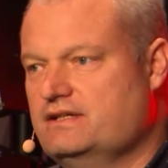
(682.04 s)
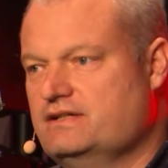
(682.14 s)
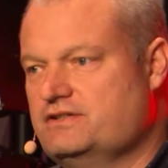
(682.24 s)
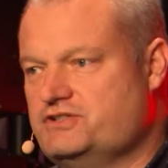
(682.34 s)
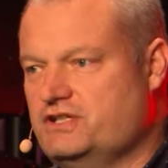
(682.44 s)

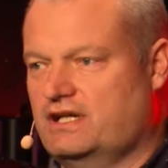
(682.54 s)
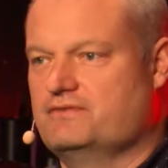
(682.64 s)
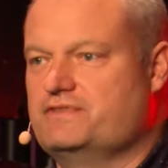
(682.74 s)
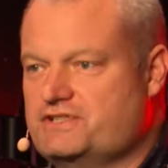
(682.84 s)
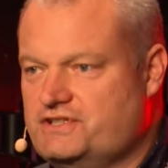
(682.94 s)
struggle
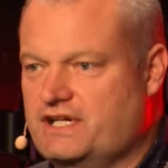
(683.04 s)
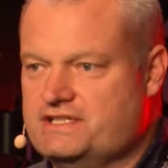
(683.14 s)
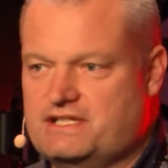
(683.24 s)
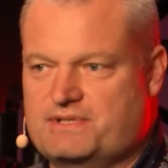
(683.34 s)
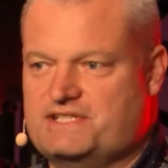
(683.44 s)
and
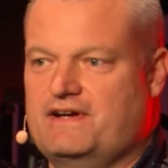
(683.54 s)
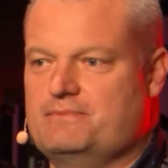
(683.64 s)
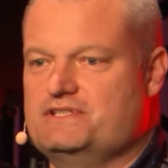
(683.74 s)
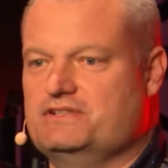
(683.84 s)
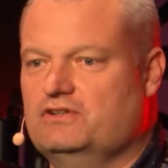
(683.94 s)
frustration. It must have
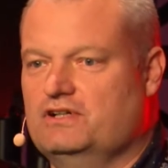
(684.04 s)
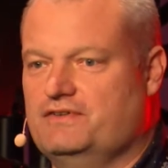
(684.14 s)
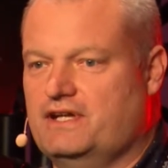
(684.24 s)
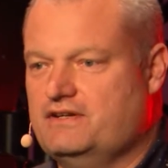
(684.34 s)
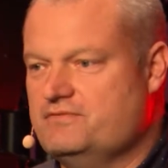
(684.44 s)
happened to all of
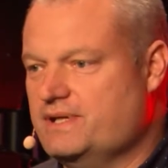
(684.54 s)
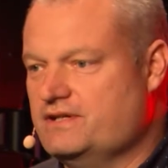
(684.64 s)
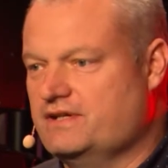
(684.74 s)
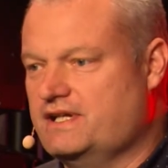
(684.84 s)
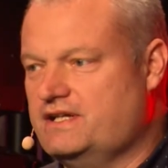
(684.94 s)
you. You've been
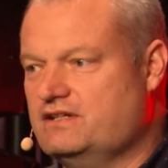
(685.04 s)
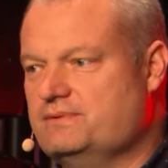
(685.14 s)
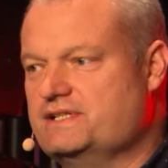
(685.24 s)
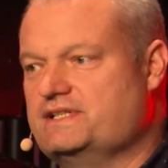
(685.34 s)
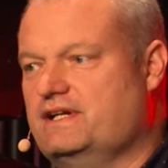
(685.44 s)
on an
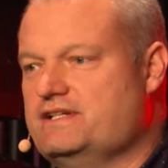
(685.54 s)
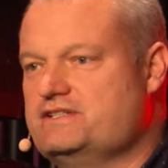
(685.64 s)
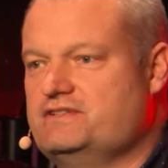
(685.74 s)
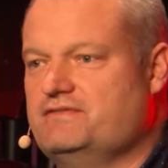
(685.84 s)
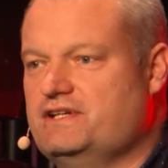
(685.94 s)
e-commerce site,
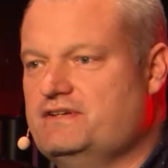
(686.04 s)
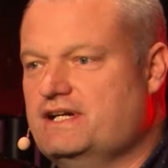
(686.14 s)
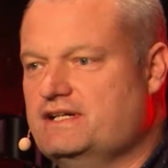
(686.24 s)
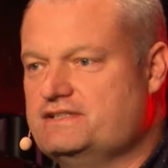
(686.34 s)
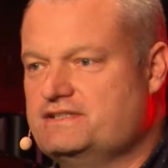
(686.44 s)
it's driven you
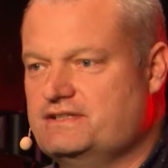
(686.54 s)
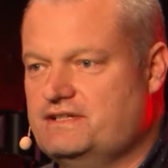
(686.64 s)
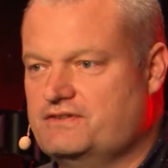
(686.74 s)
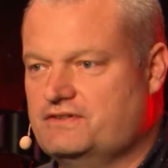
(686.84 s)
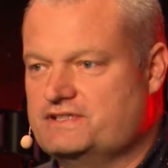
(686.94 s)
nuts, and
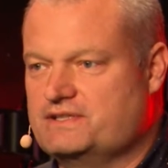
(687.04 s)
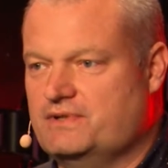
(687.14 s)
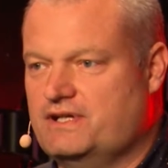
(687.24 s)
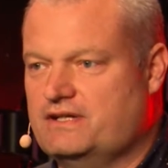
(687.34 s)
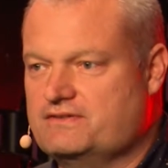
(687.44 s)
you've gone
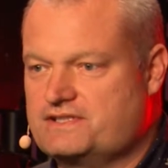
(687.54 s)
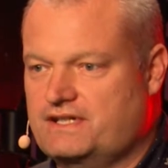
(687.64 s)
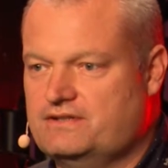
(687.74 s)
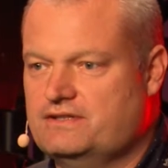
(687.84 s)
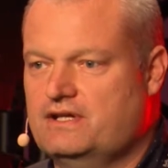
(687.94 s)
somewhere else.
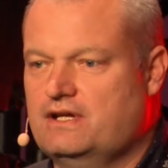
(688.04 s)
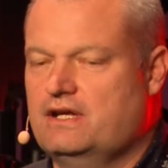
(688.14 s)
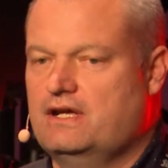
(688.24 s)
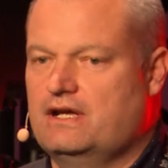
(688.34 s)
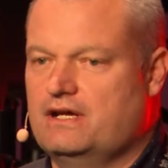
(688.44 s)
So
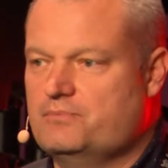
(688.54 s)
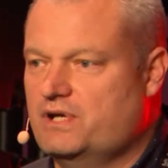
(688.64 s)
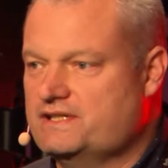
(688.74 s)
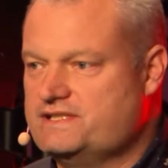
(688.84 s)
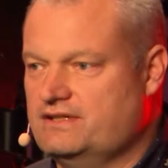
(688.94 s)

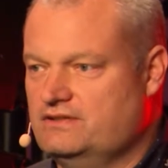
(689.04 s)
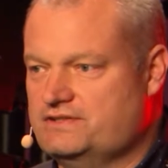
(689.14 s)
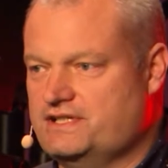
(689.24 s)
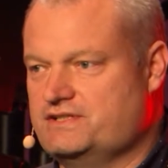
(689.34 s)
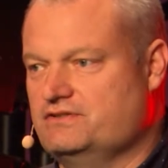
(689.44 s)
our
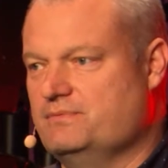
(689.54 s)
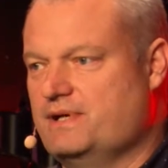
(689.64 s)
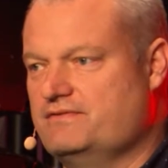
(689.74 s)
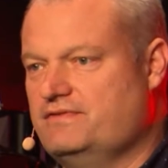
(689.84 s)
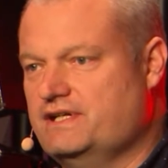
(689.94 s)
technology is all
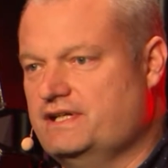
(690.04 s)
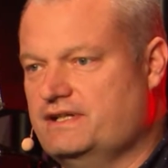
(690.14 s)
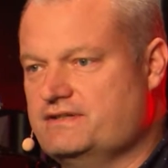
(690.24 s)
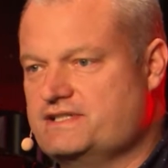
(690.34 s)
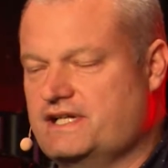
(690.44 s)
about finding
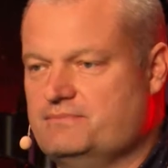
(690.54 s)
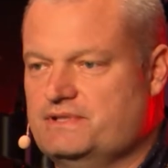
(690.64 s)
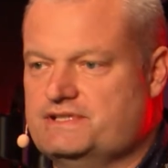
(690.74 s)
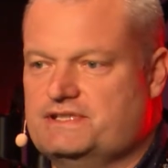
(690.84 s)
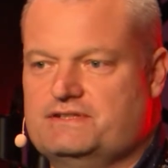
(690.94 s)
those
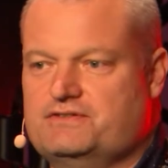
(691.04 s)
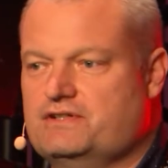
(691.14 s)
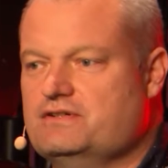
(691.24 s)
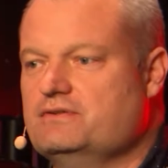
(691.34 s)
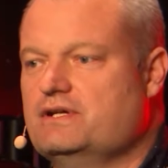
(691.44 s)
segments, and
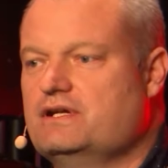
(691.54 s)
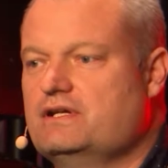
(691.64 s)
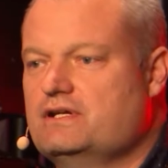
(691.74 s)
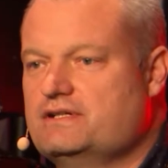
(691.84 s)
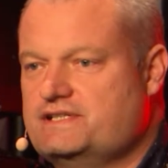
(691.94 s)
through
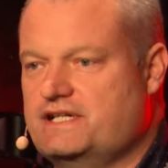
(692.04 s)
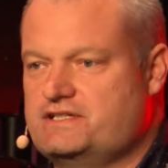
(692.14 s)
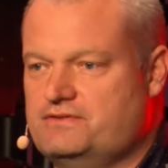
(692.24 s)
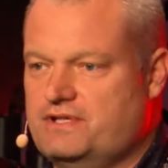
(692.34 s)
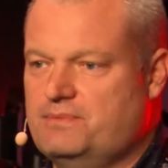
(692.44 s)

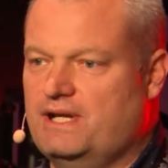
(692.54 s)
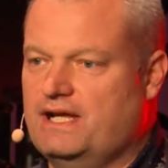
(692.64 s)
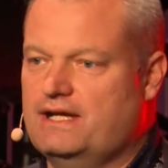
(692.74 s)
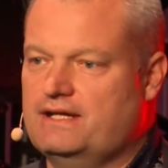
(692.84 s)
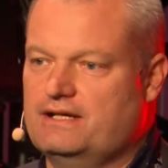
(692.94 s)
session
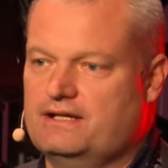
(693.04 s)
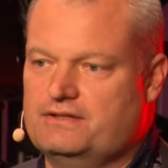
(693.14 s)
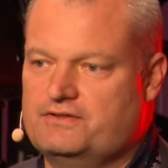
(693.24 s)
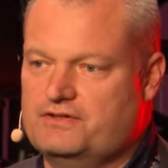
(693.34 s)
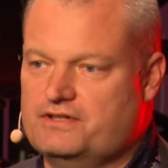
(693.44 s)
replay
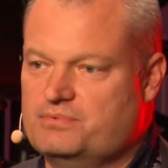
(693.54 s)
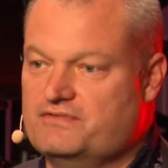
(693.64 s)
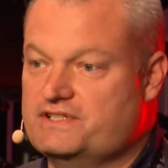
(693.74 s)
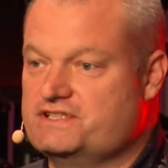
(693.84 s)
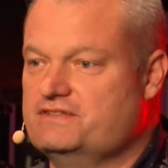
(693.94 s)
and through the
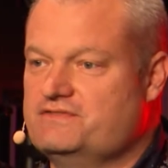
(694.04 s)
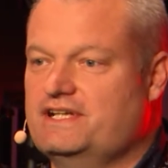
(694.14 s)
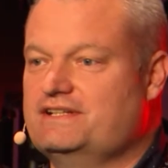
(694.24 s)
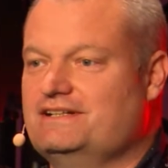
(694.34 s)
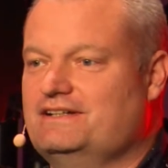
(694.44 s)
provision of the
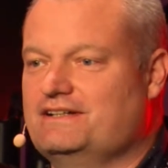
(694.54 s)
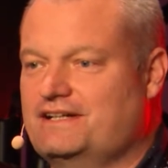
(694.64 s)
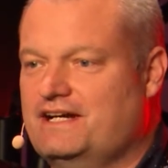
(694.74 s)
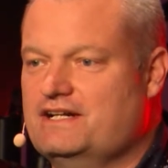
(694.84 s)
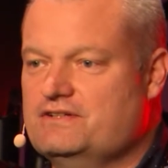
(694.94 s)
underlying
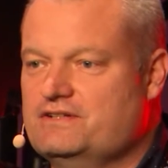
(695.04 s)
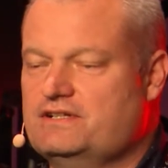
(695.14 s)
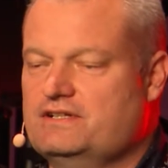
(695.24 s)
code